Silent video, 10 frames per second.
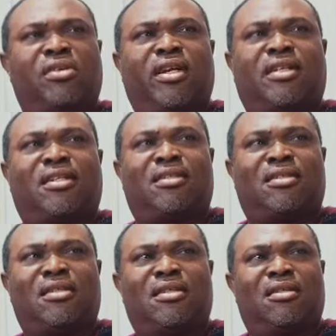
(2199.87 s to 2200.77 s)
I don't
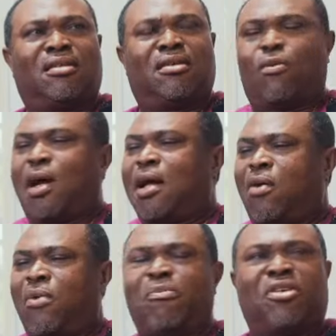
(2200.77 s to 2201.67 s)
get it.
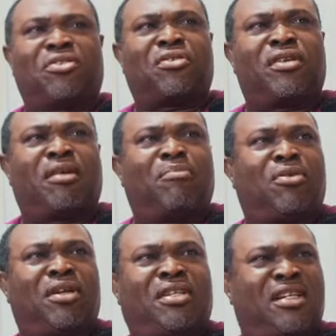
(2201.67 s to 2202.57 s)
Why are we
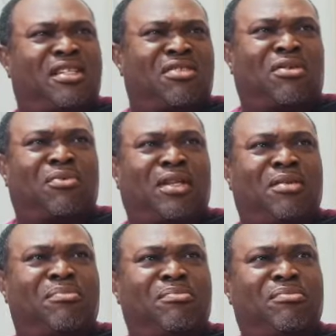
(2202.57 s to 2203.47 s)
monitoring our boy? Is anything
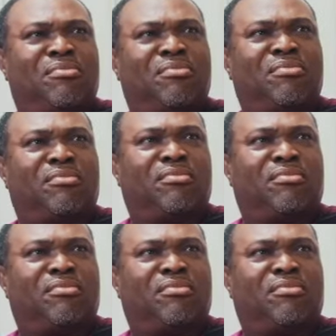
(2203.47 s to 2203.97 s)
wrong with him?